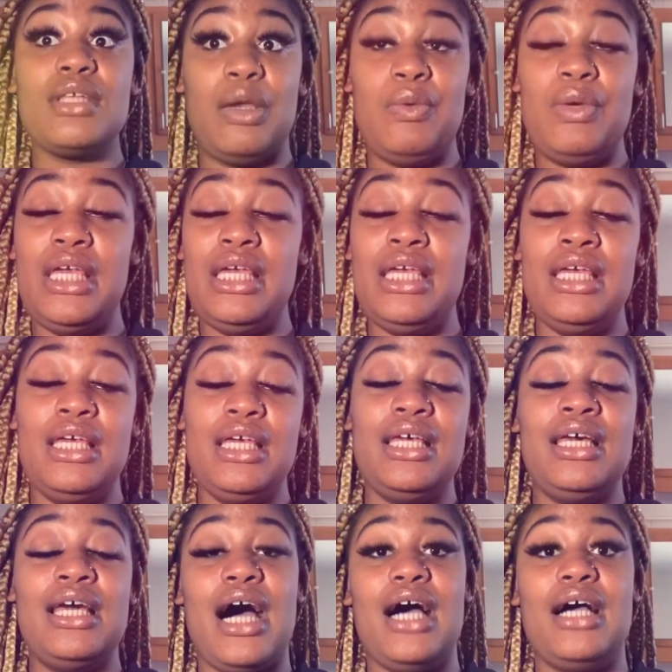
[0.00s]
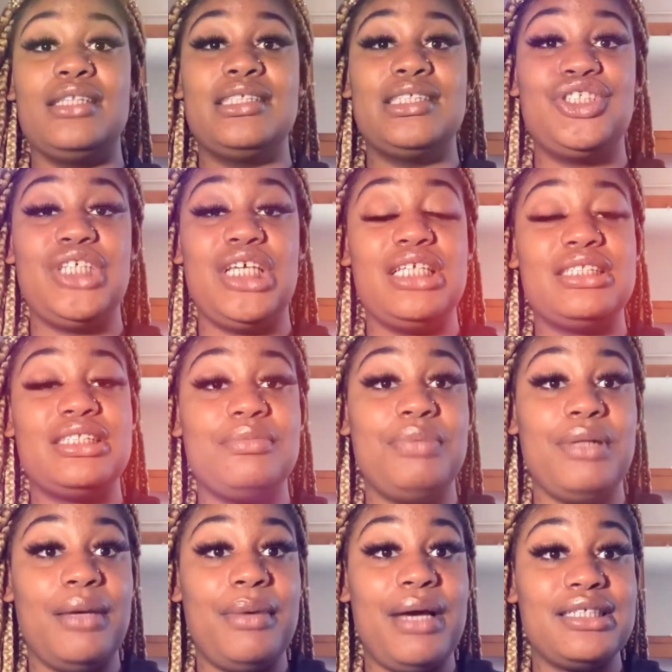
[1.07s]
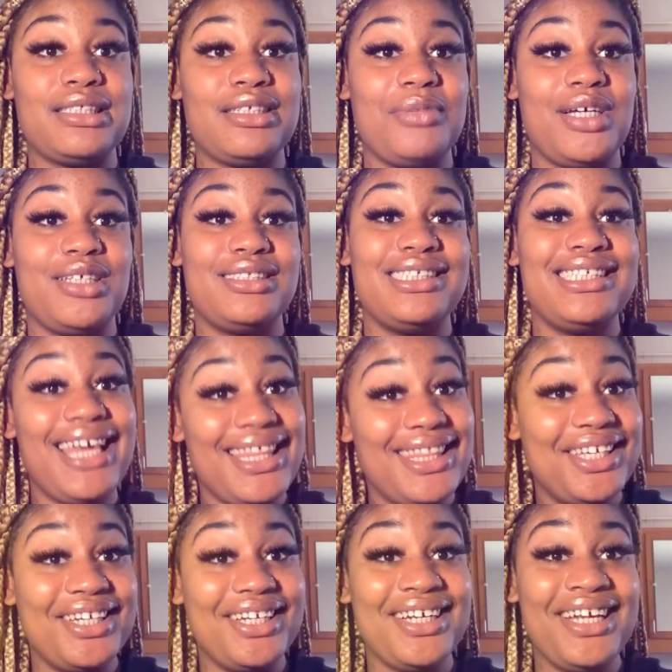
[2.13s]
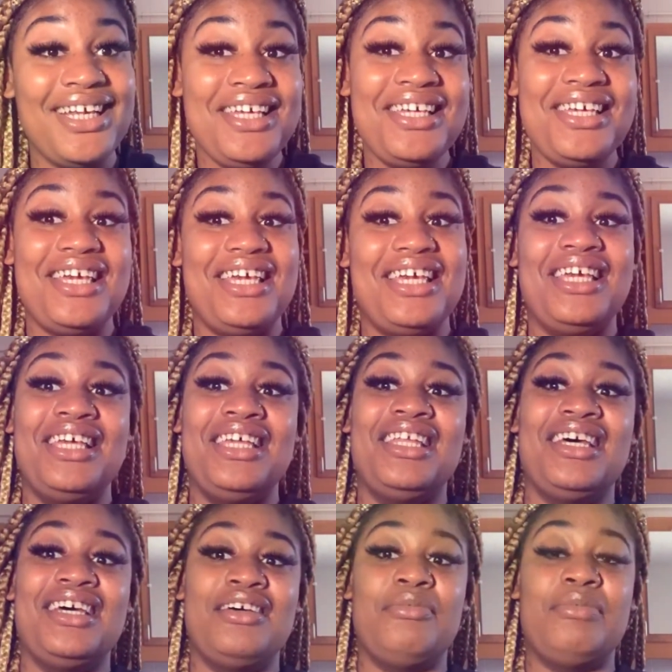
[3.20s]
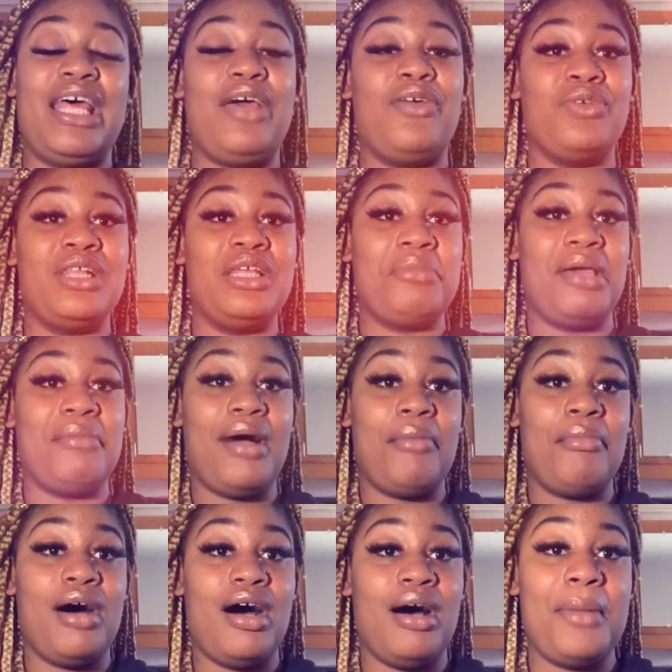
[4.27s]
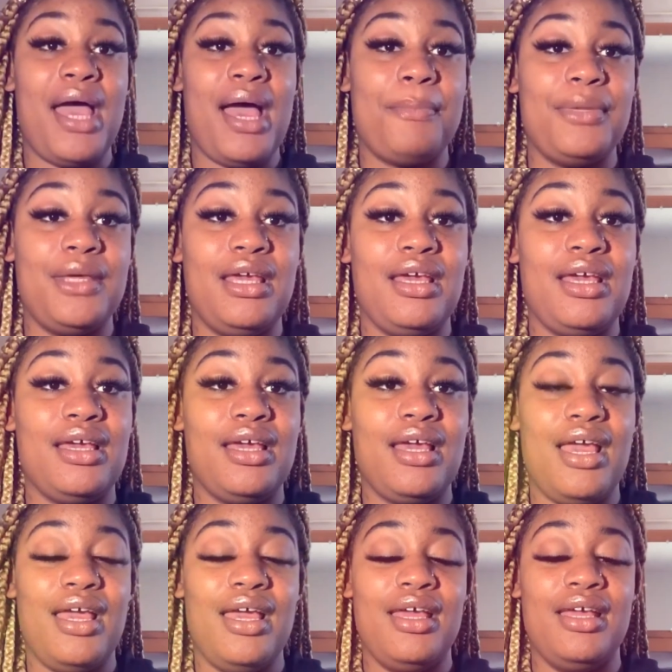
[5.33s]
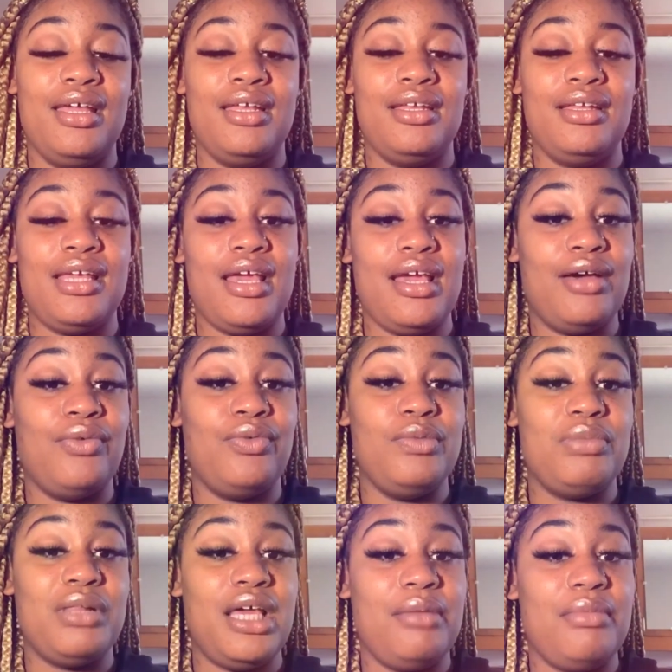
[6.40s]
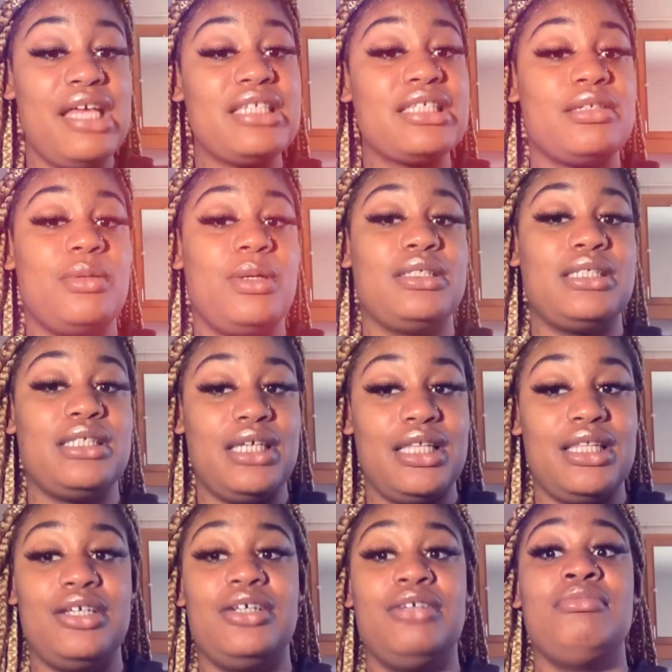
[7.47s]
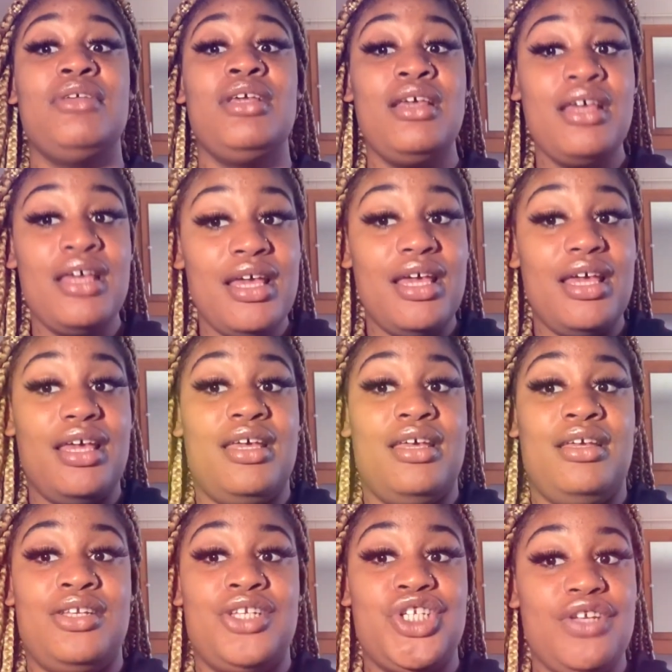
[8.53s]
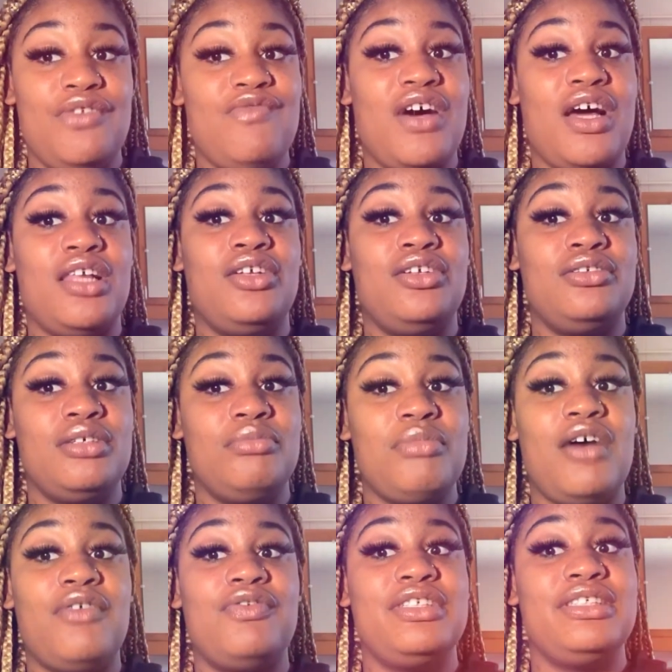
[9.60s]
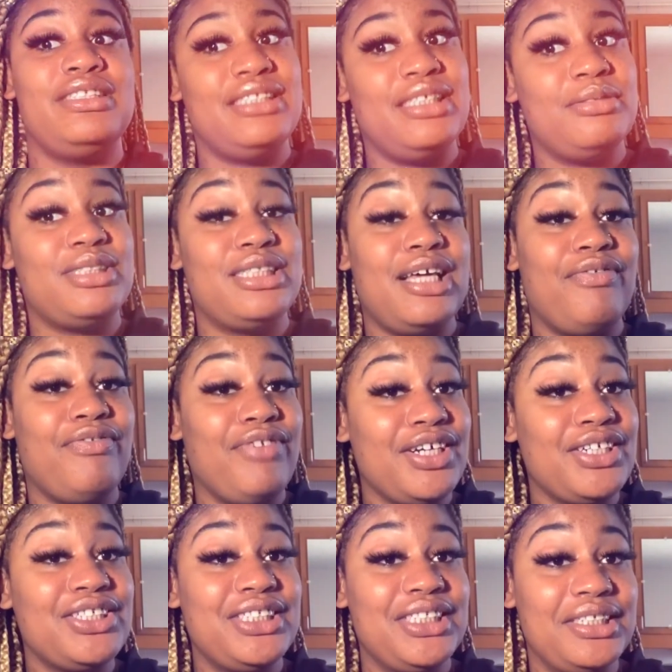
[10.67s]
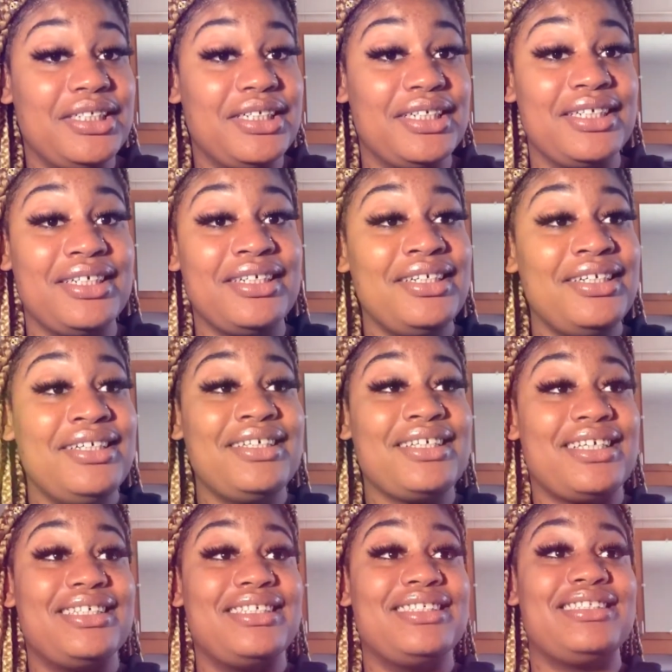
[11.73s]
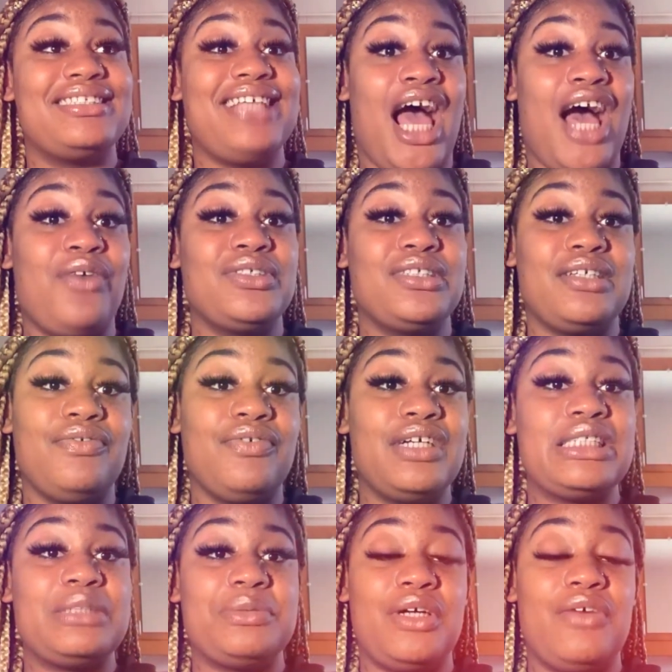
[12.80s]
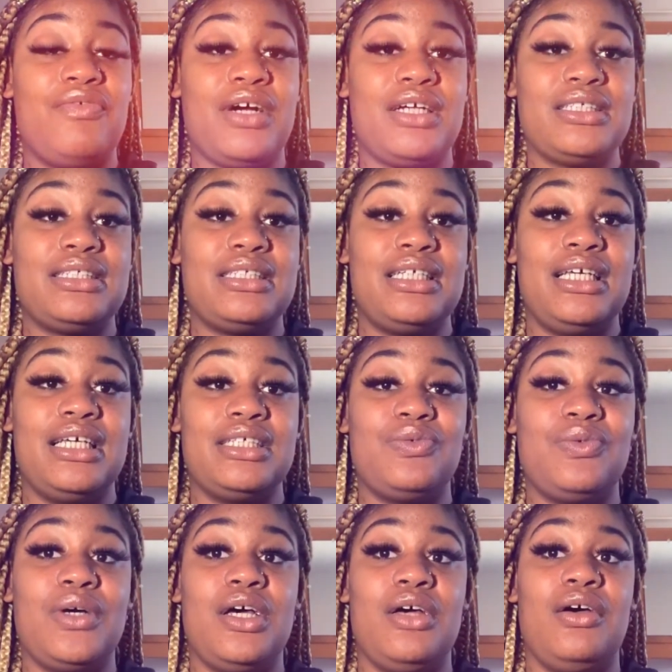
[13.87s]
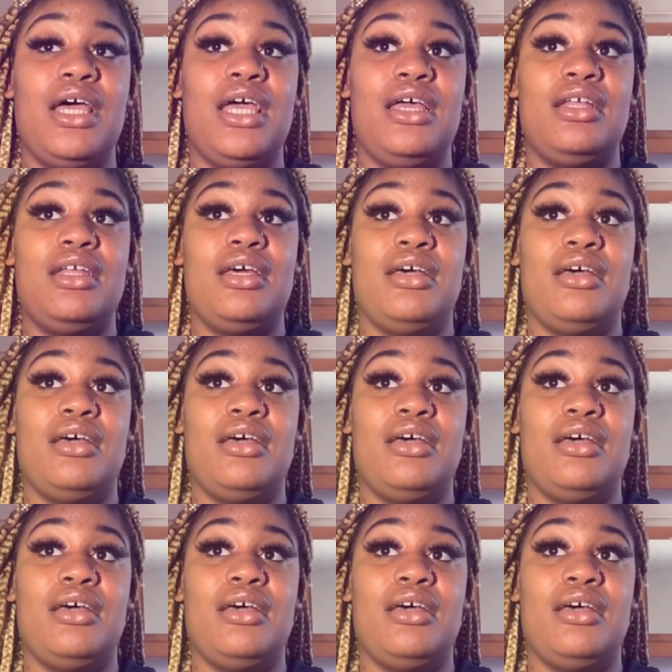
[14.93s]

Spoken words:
we got the chance to play basketball together, and that really made my mom happy. And yeah, we played basketball together, and she followed in my footsteps that first year, because I was a freshman on varsity as well at